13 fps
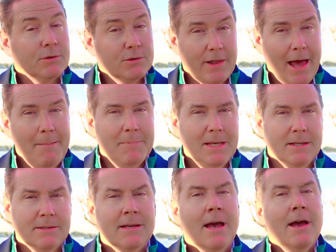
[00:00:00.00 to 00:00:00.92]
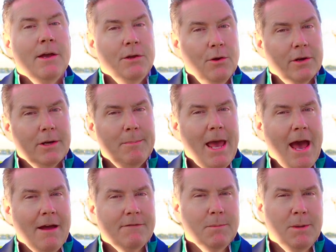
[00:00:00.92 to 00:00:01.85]
So that means you're going to
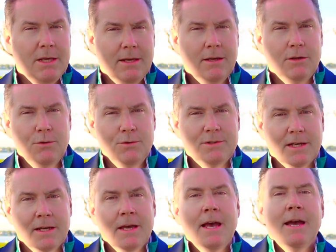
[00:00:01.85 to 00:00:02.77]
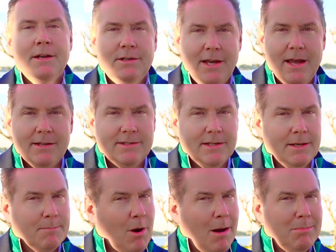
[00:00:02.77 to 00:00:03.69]
have to be using
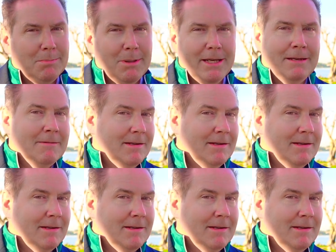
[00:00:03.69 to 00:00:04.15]
THC probably